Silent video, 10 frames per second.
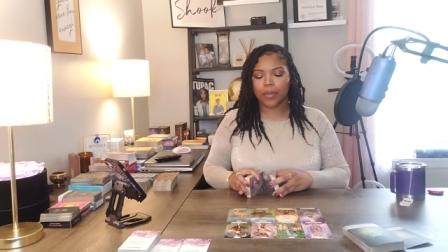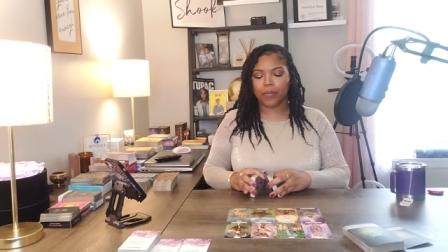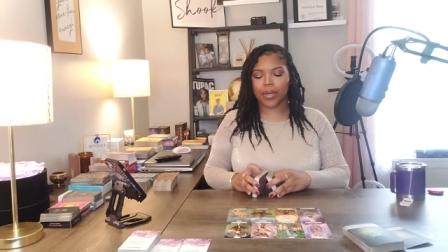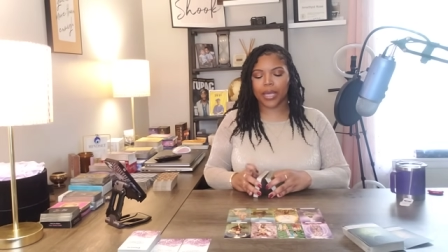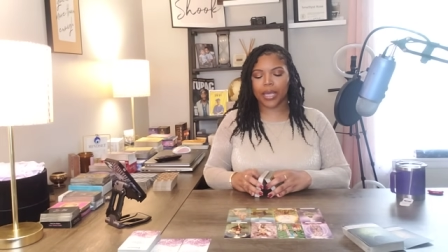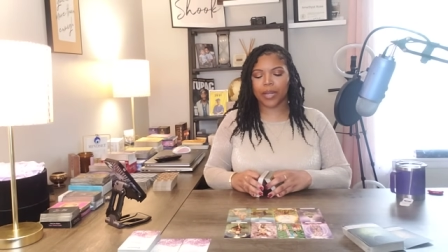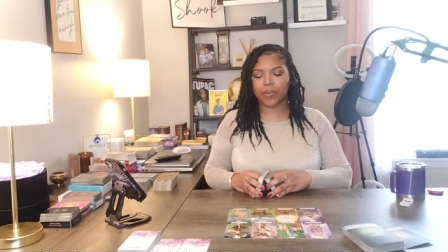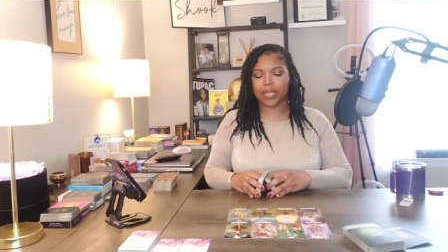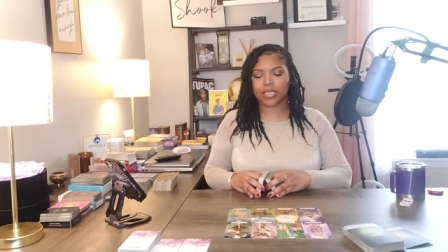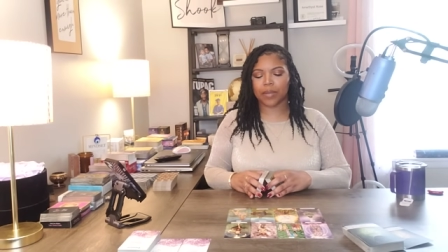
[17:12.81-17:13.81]
but it'll
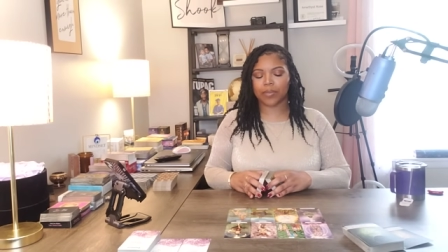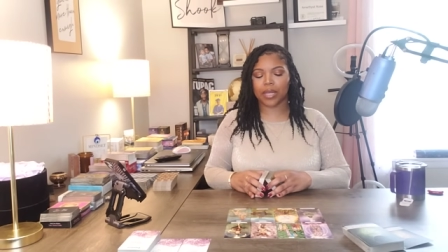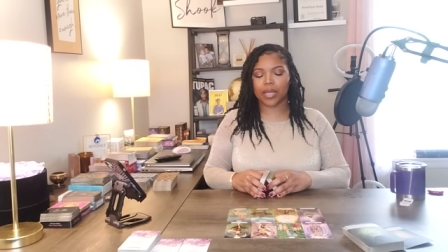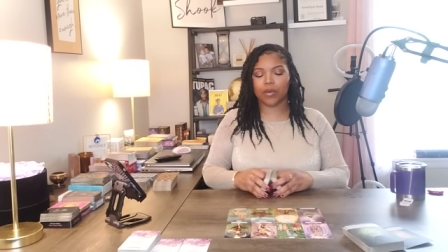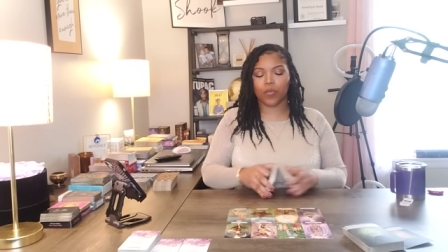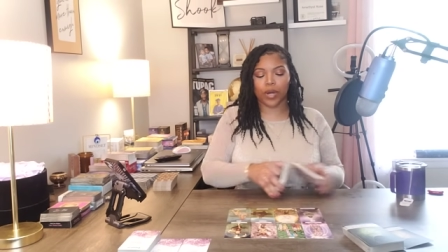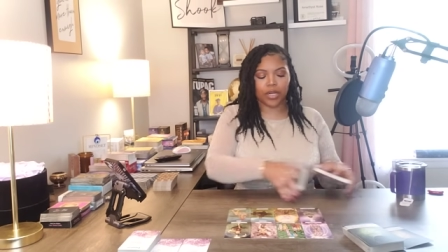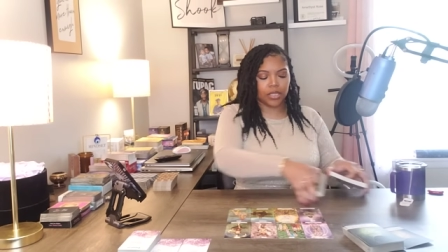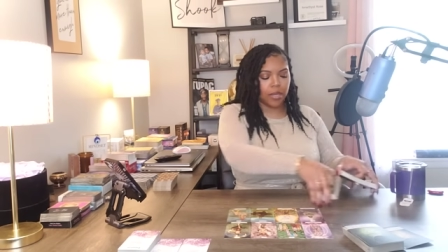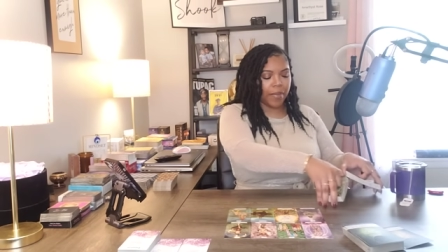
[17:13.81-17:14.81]
be something
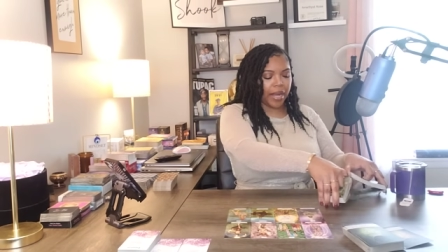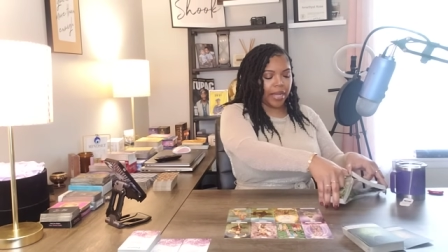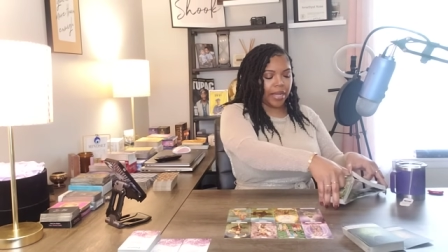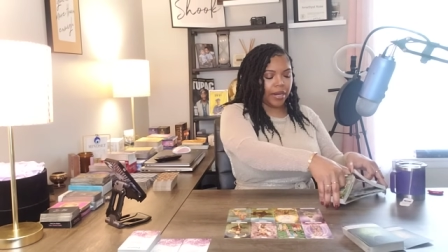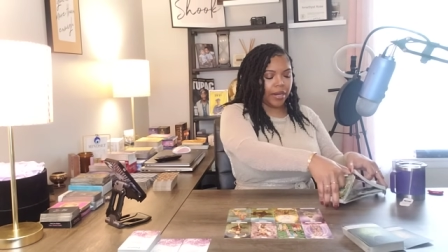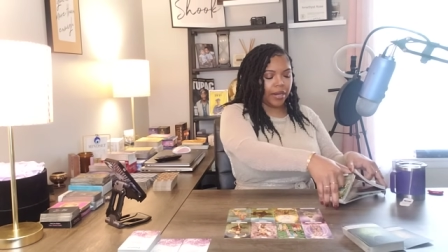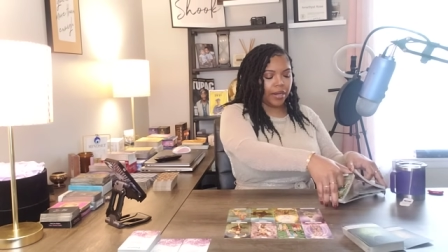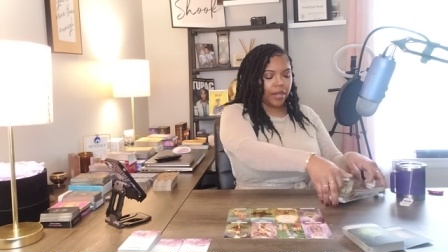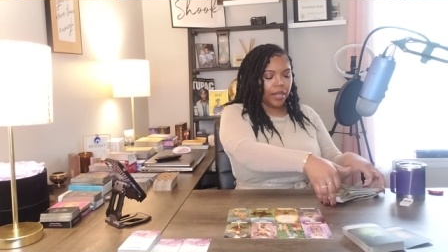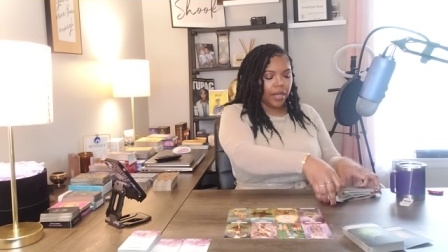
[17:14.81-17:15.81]
where somebody
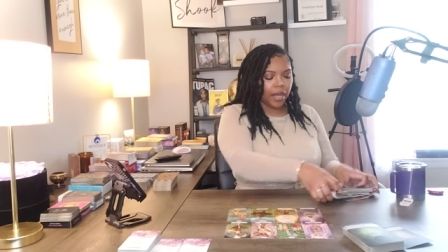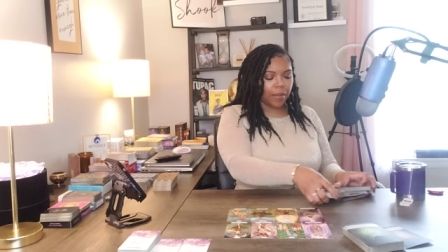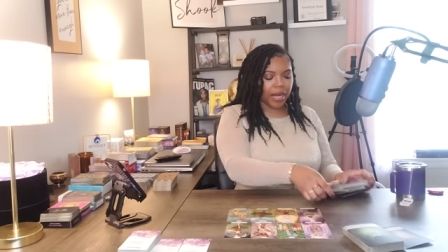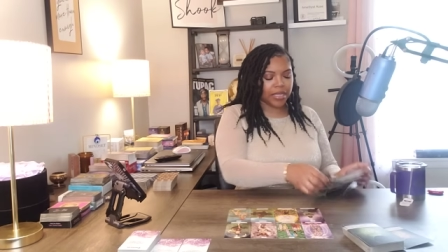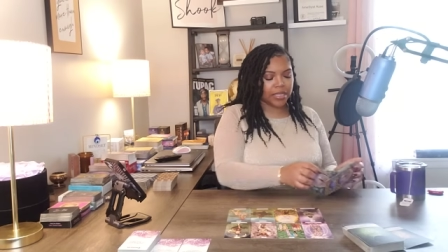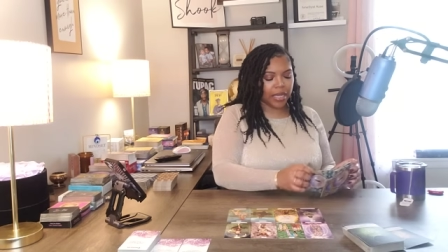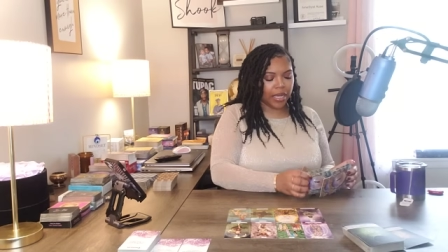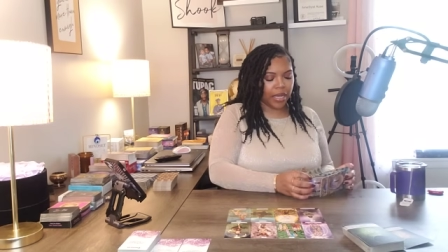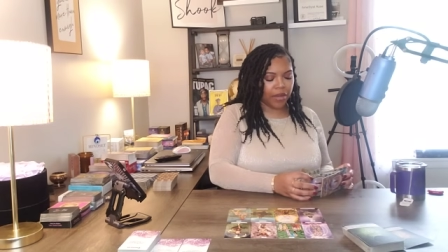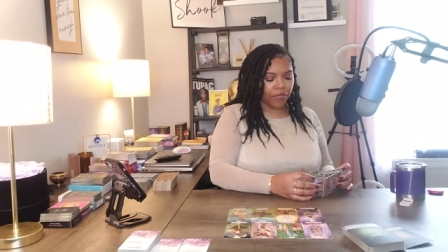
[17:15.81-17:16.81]
here i'm not
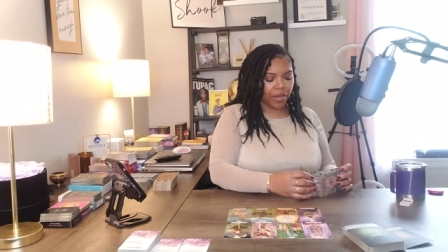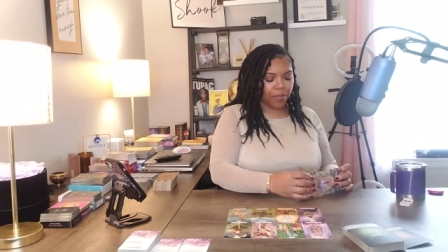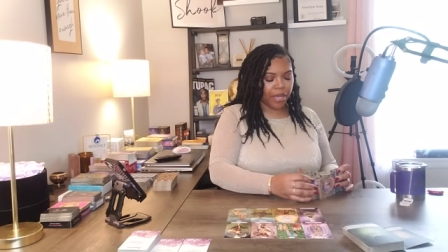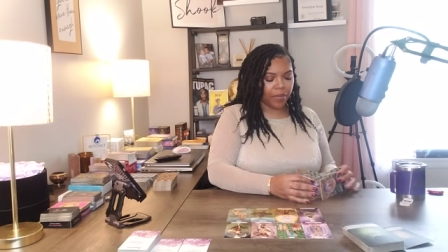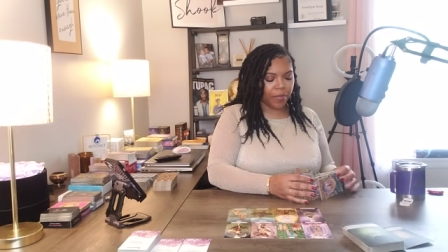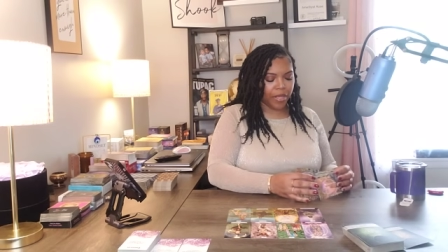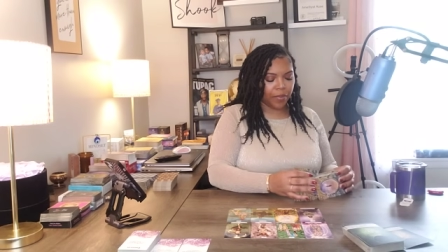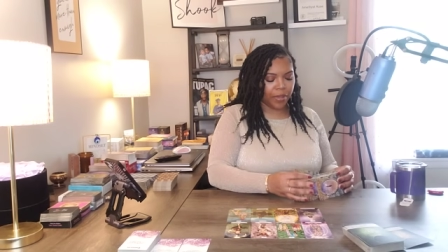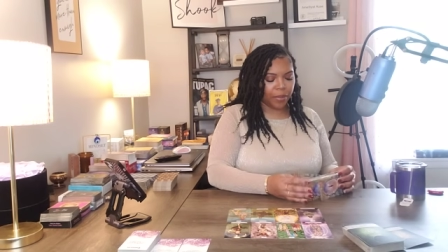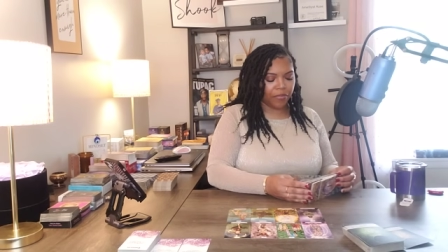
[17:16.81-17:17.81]
saying every baby
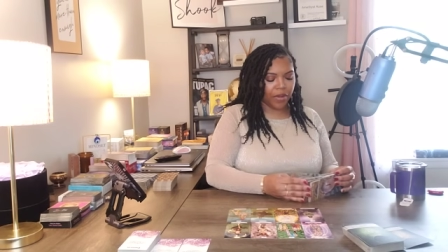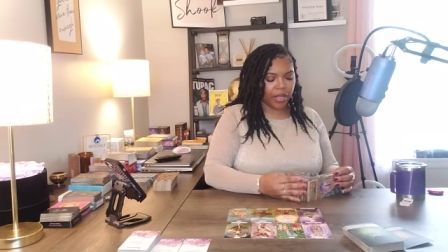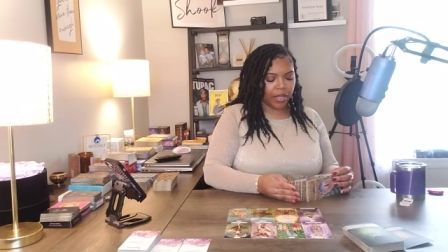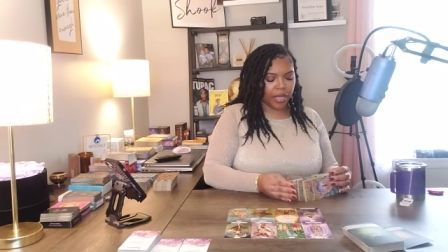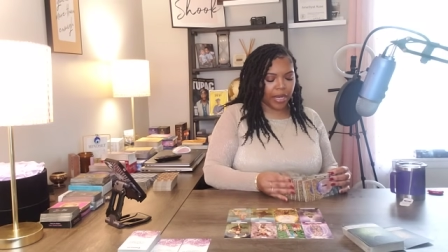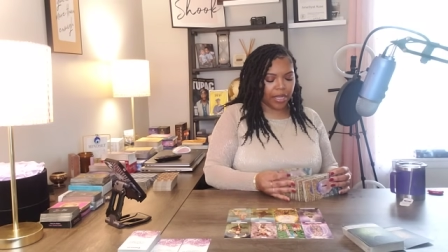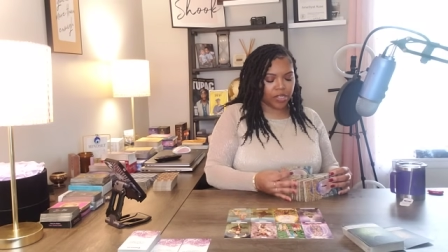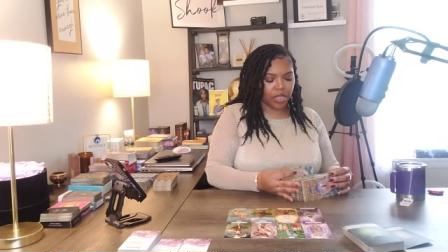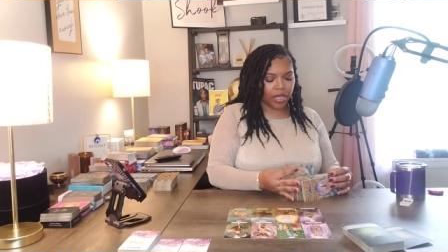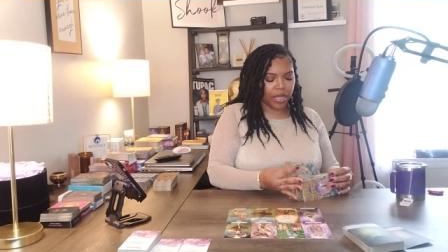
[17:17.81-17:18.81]
mother baby father
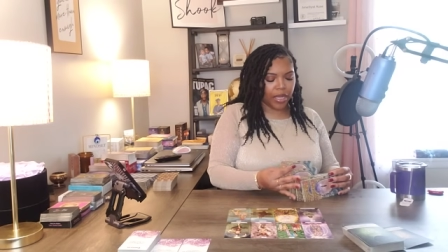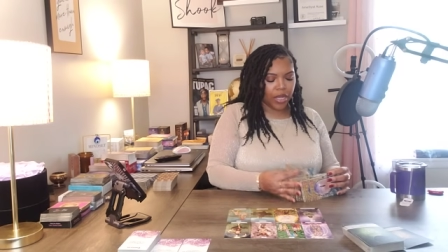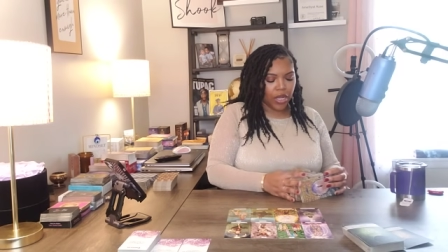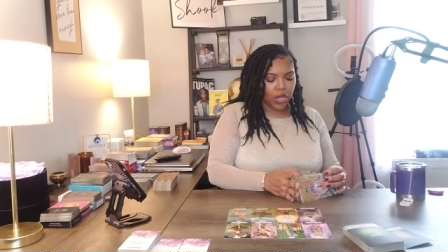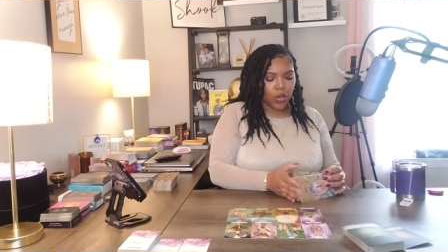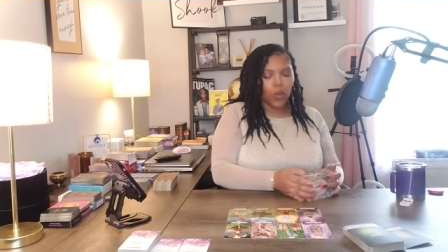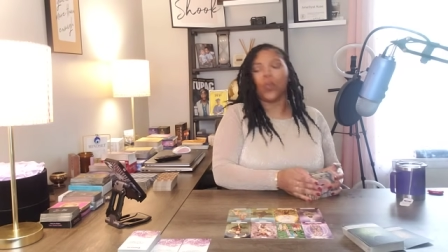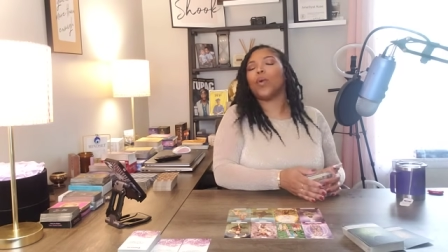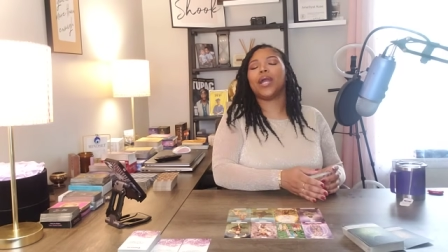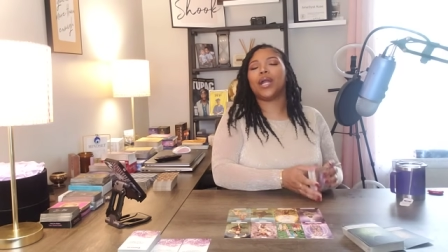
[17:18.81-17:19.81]
connection that
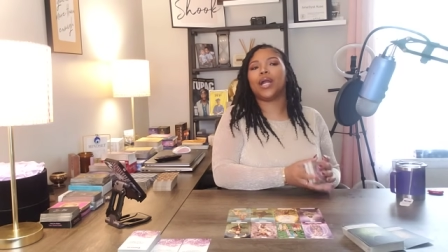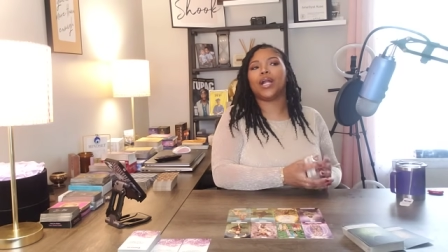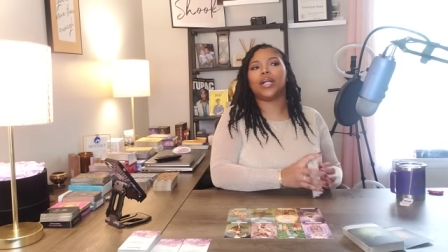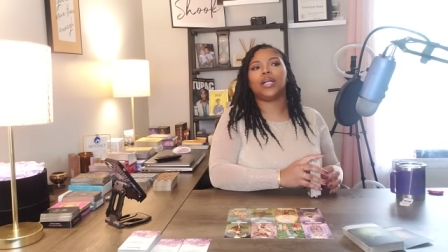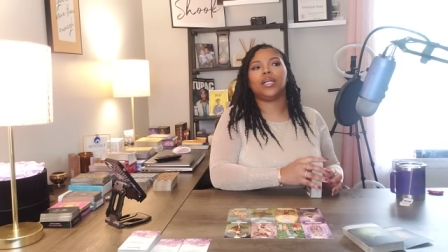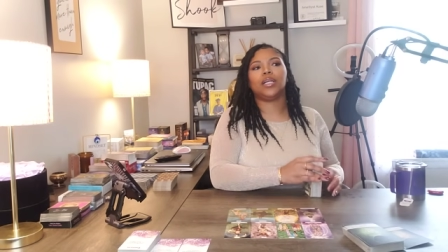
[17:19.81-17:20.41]
where